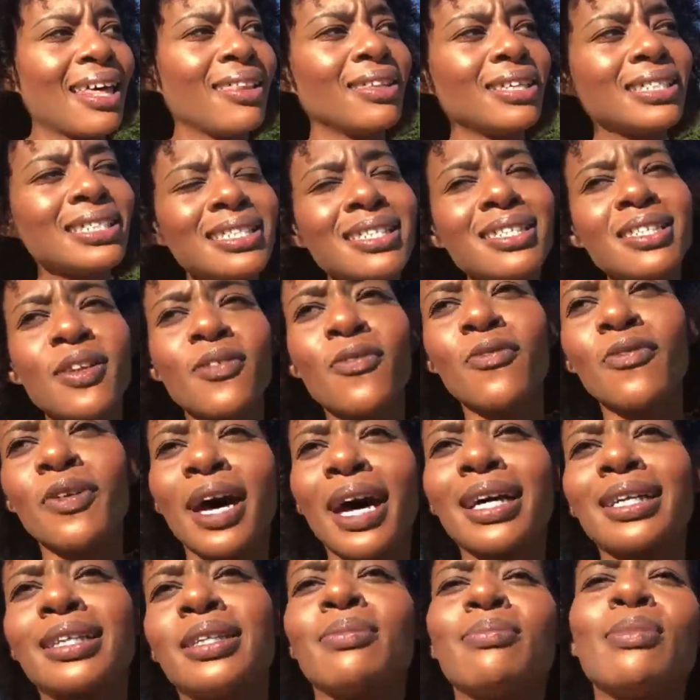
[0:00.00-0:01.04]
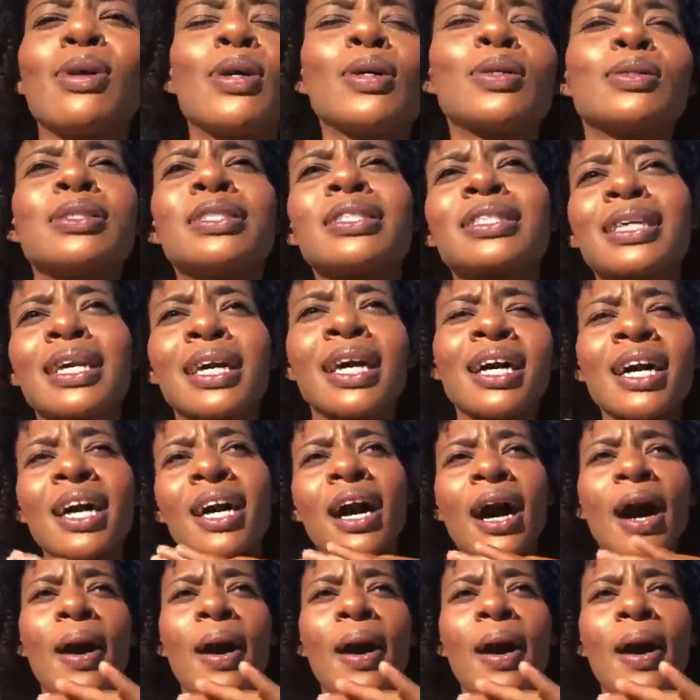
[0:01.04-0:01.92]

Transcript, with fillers: And this is in fact the most